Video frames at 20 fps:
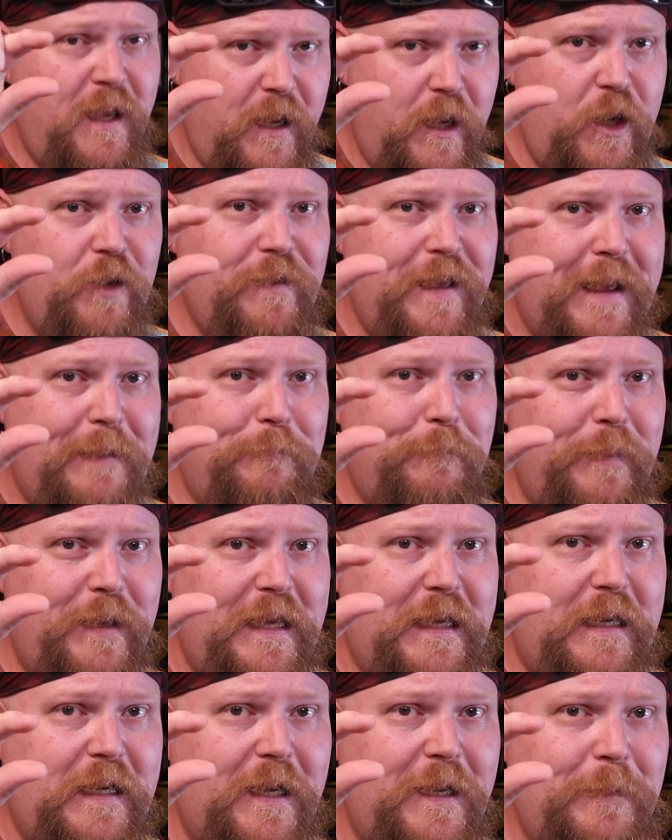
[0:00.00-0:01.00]
you're that
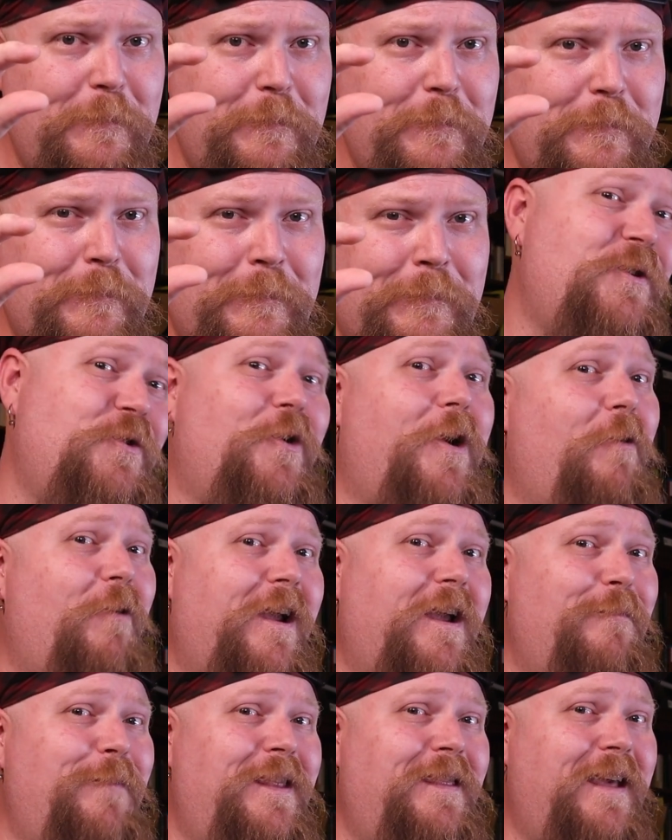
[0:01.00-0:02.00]
big. So do I
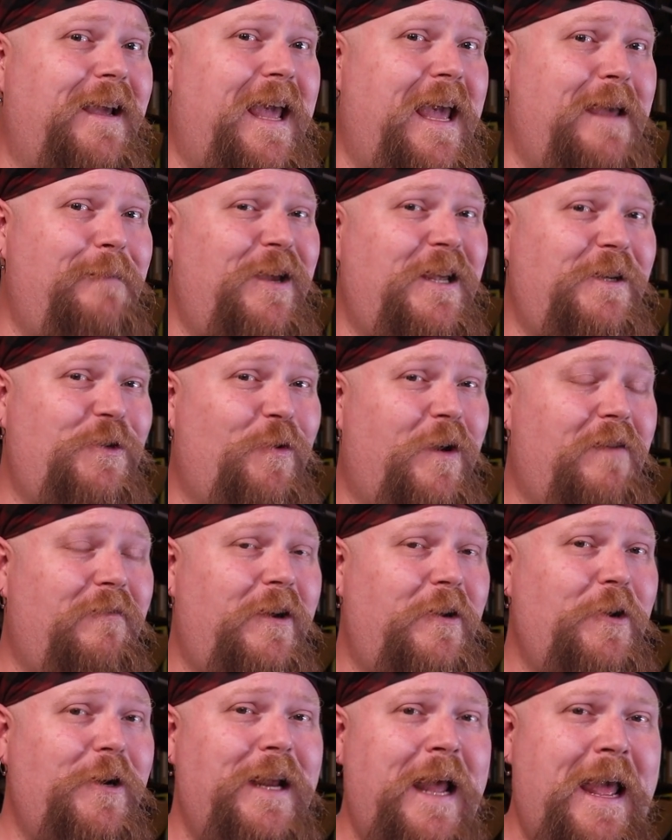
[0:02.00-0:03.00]
recommend the
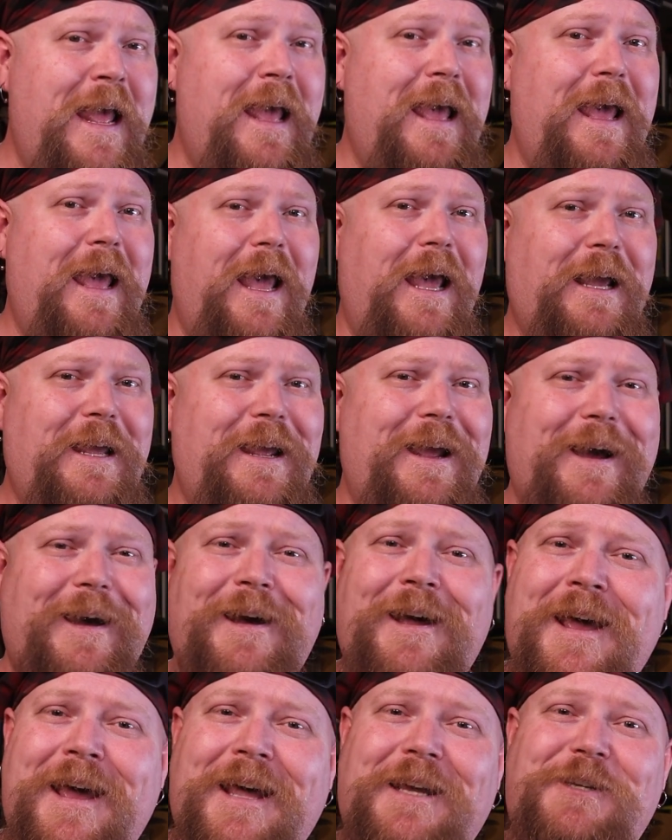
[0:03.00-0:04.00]
KB1200? Heck
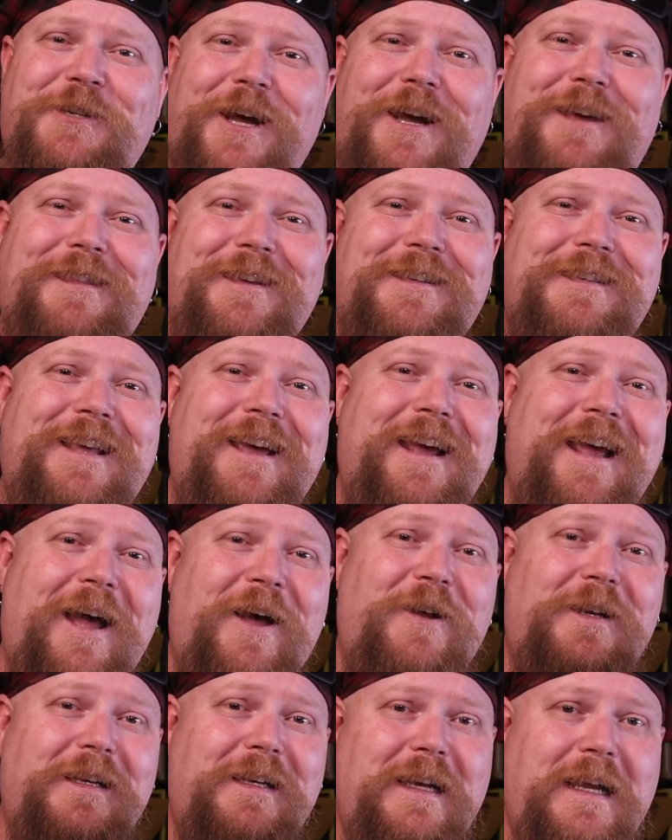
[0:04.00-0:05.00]
yeah. Check this thing
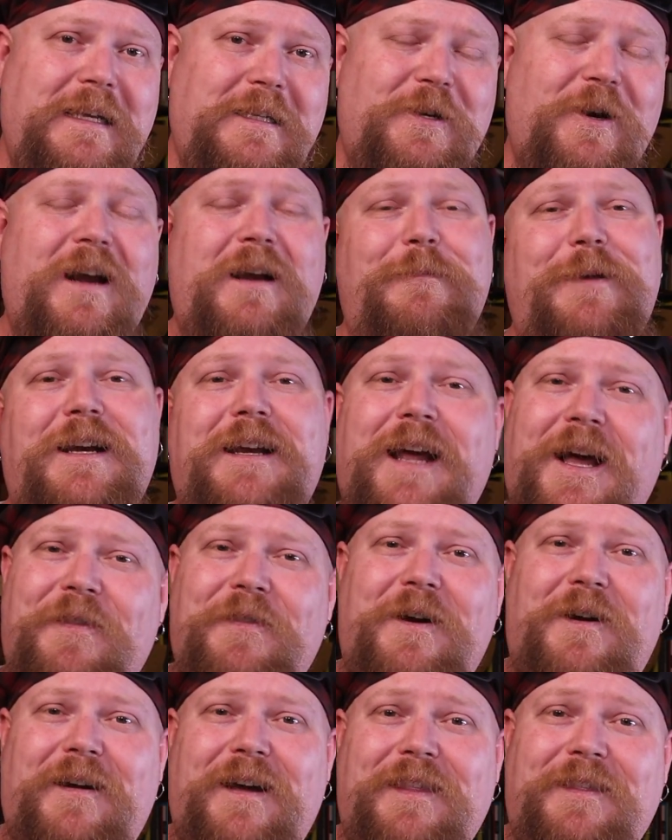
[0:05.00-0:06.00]
out. Links are going to be down
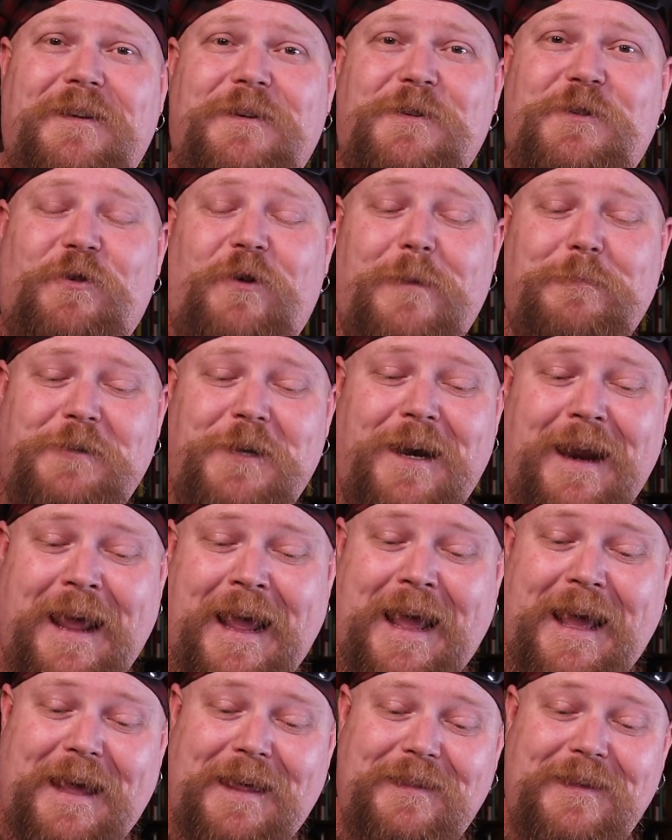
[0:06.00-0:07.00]
there in the description.
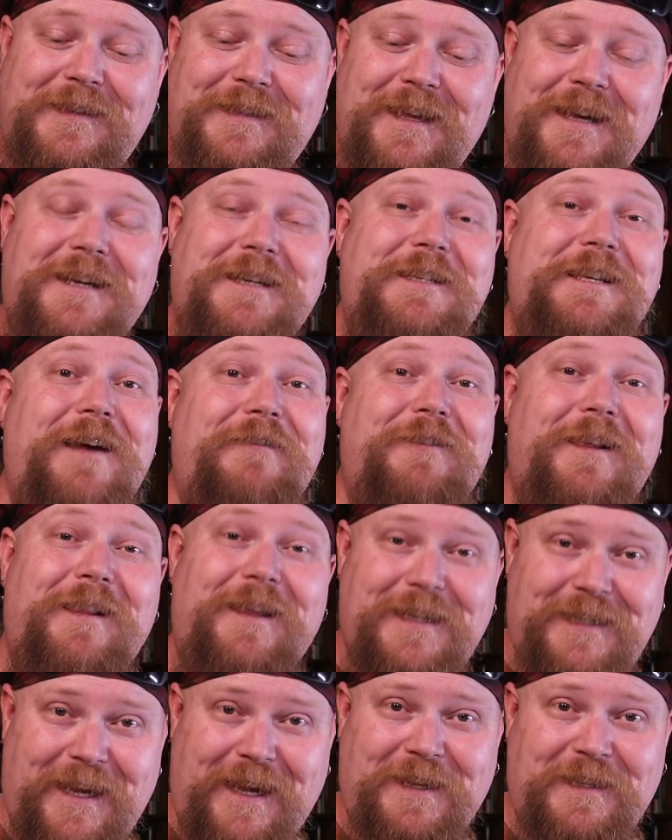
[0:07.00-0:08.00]
This thing
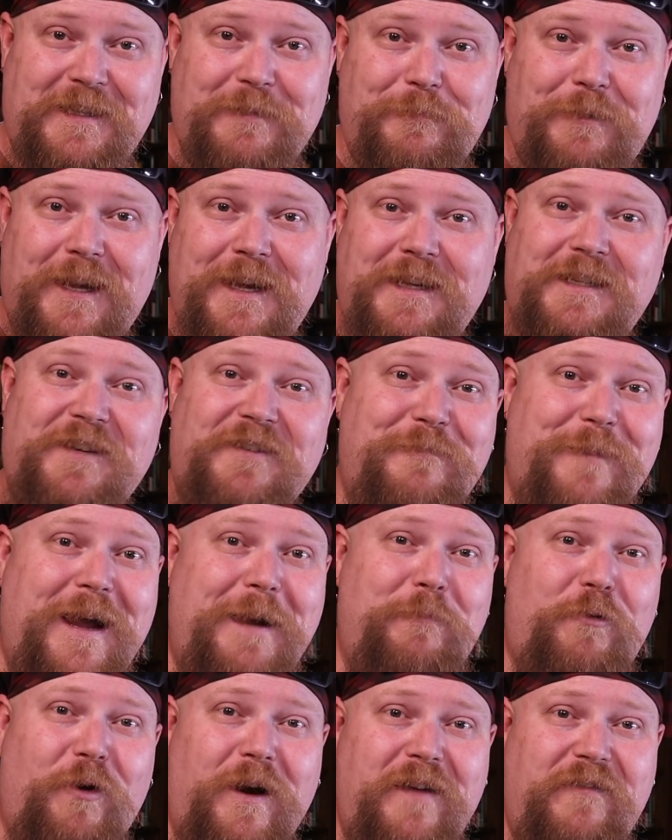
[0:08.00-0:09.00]
definitely takes the place of my
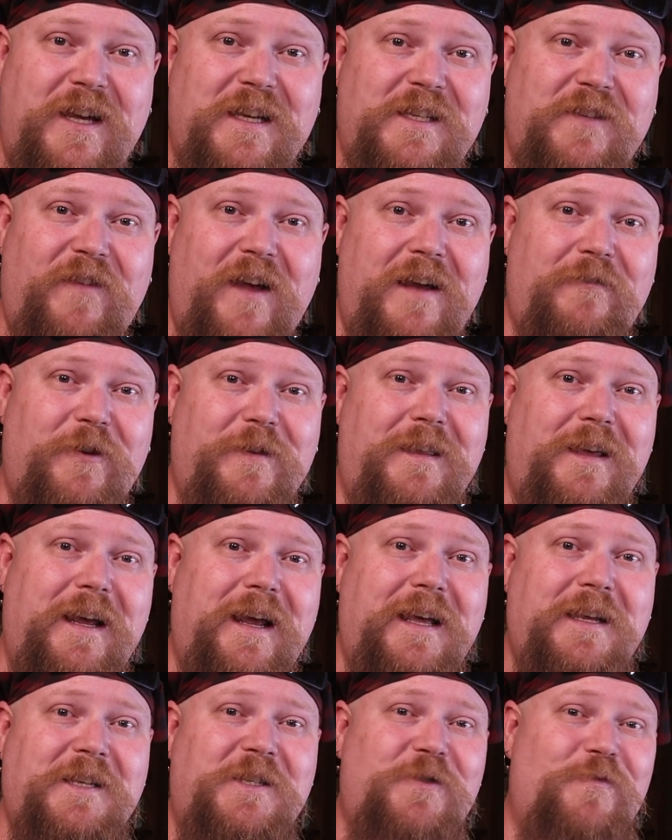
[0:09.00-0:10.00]
previous favorite, the
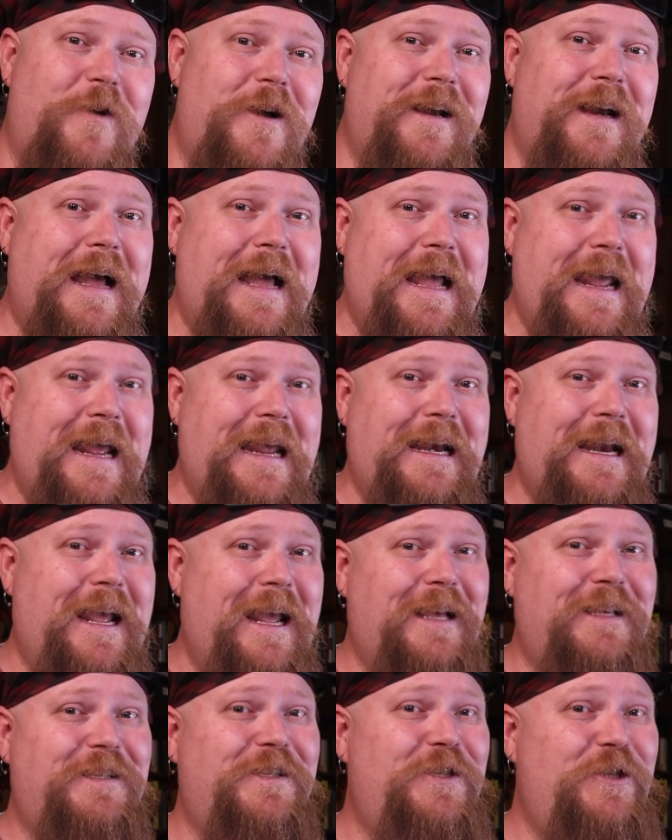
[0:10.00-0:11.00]
InSwan
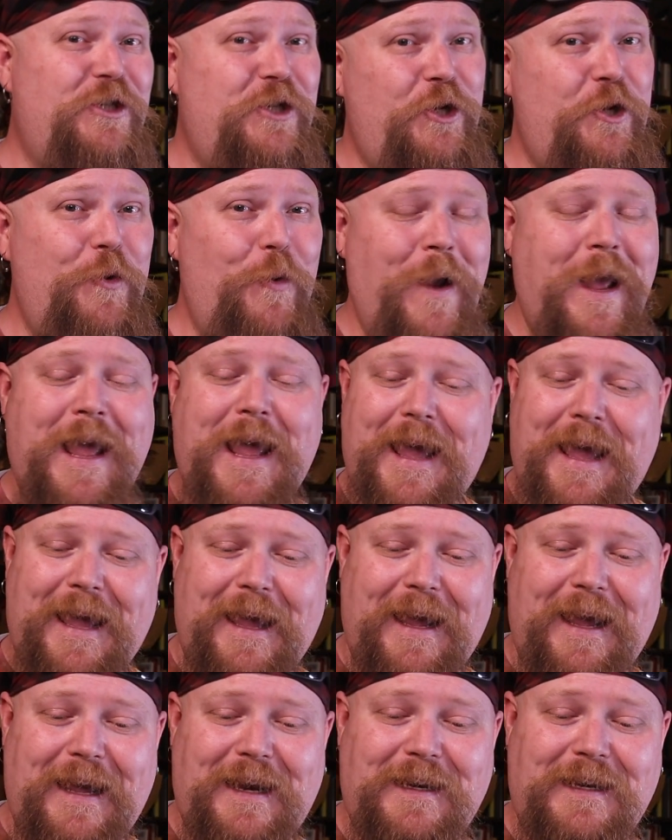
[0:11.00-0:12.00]
INS2.
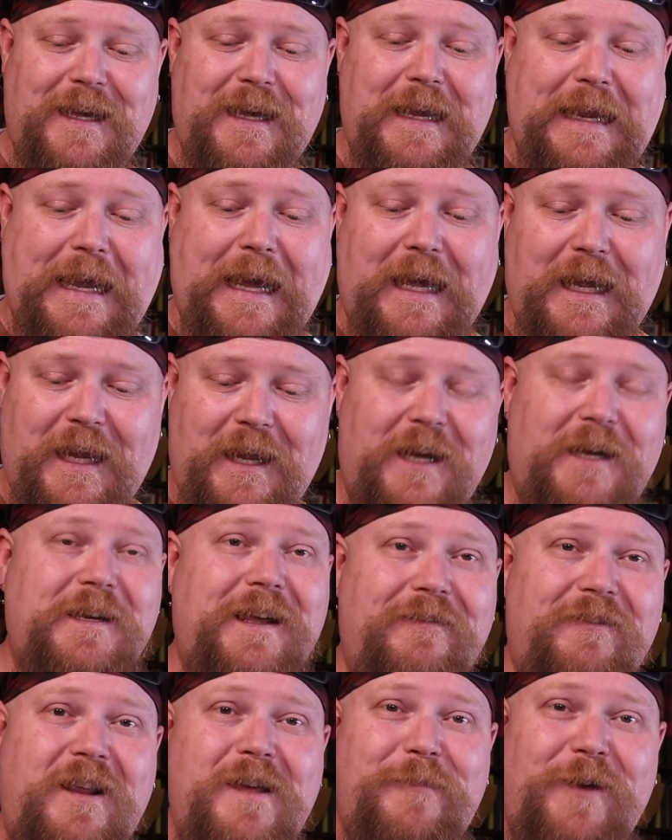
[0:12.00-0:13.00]
And uh, yeah, I'll
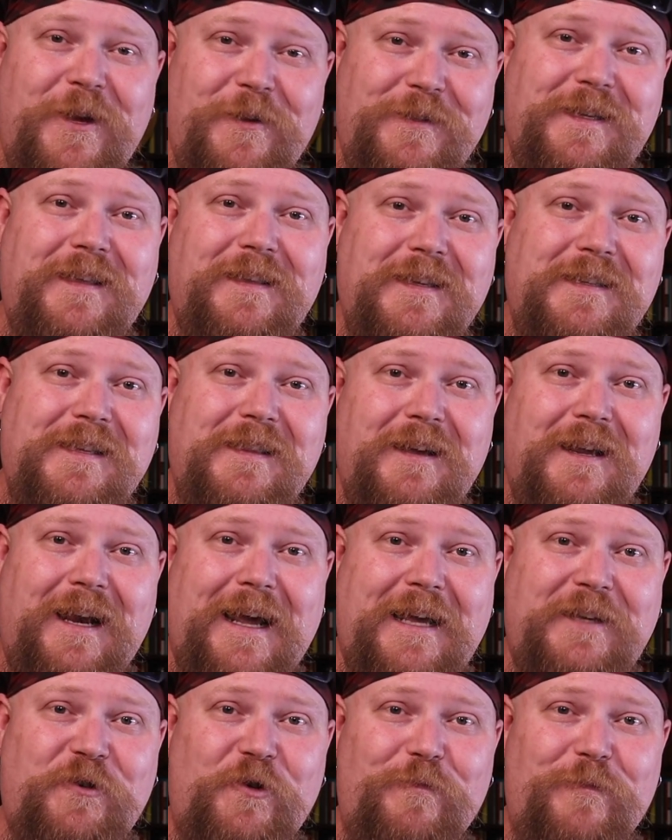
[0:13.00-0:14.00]
definitely be using this in the
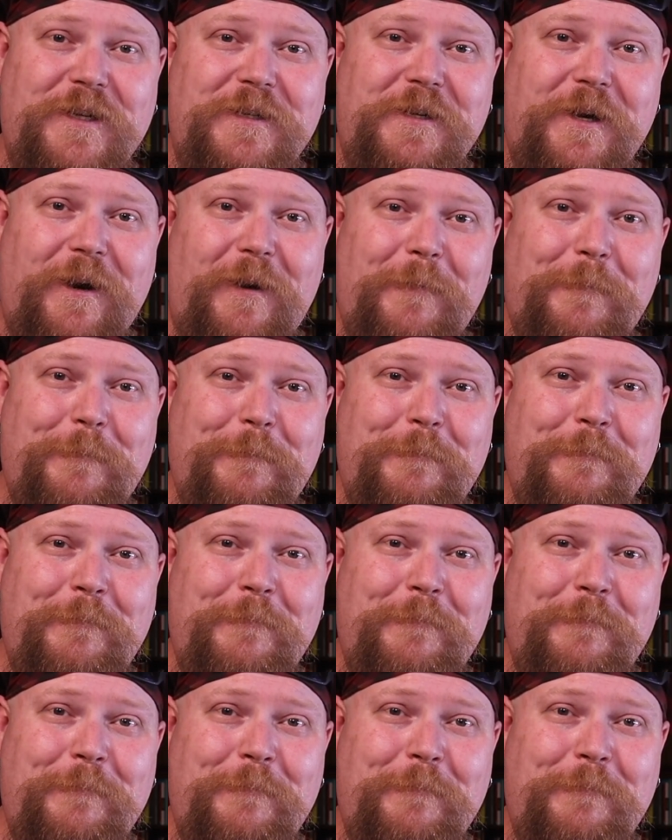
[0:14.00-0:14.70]
classroom this year.